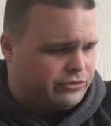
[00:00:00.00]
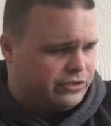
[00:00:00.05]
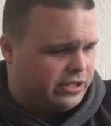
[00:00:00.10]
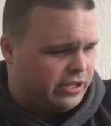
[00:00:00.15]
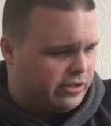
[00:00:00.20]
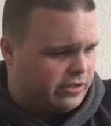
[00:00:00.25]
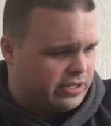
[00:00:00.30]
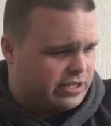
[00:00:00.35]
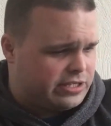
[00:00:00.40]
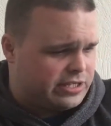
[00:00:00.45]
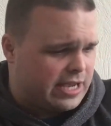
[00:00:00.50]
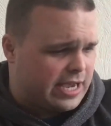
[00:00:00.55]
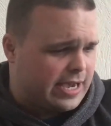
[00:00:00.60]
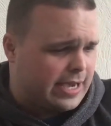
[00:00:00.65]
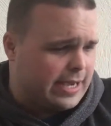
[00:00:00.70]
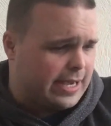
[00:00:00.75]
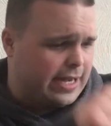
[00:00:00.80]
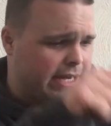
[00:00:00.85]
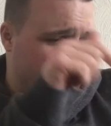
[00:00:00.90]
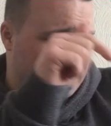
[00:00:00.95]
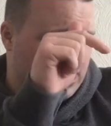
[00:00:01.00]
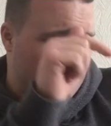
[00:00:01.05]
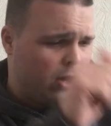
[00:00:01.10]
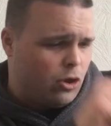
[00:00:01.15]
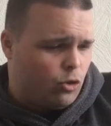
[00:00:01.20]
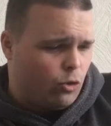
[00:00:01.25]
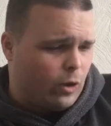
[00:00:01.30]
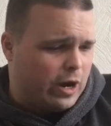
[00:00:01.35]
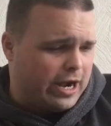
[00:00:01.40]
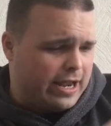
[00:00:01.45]
to the other side.
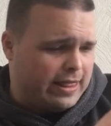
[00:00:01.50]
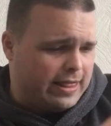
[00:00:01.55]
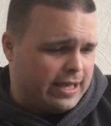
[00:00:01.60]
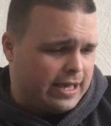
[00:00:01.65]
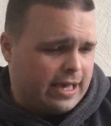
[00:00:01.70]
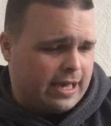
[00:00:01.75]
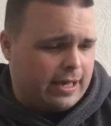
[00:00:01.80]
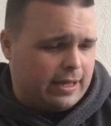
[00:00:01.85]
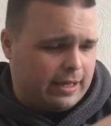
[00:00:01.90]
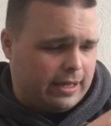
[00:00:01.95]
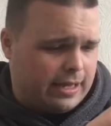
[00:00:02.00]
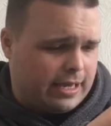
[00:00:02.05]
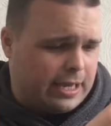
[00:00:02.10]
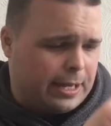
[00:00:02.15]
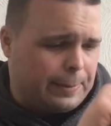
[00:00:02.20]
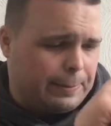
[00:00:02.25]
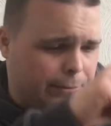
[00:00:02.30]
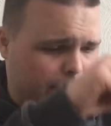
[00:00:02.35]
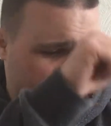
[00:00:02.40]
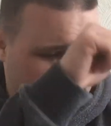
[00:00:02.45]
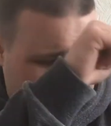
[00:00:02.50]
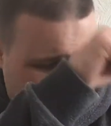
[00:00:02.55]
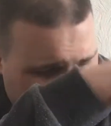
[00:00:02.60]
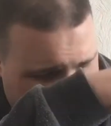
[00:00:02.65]
Right there, yeah, look